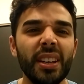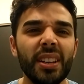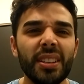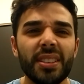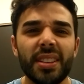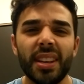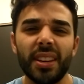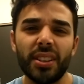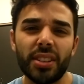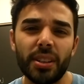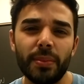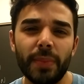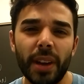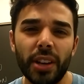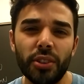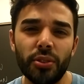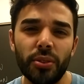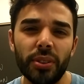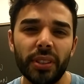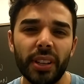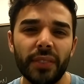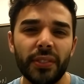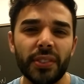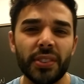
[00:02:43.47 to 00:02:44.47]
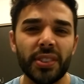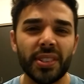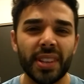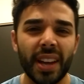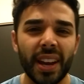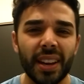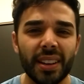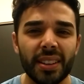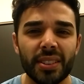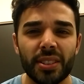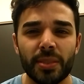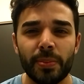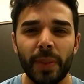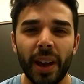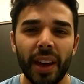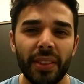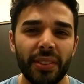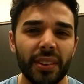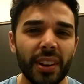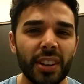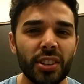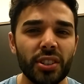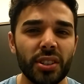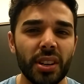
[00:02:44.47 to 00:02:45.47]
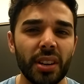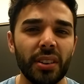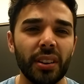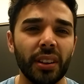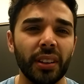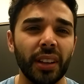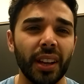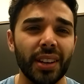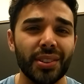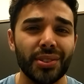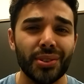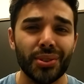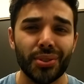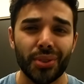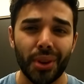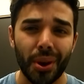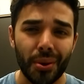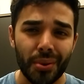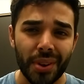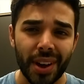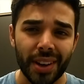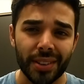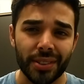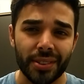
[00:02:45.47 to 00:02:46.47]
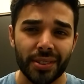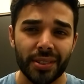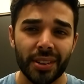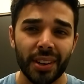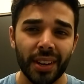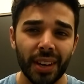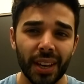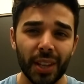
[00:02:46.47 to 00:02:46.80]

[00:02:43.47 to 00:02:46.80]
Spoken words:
take some entry-level science, math, and engineering classes. Go nuts.